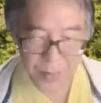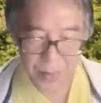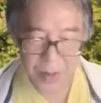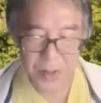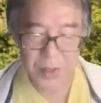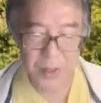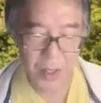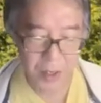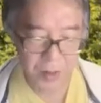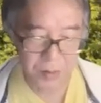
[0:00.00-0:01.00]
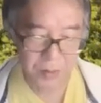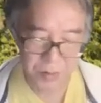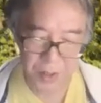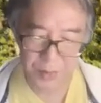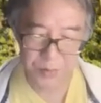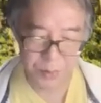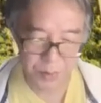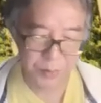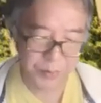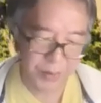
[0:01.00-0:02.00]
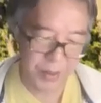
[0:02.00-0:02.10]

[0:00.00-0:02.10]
this is how we prove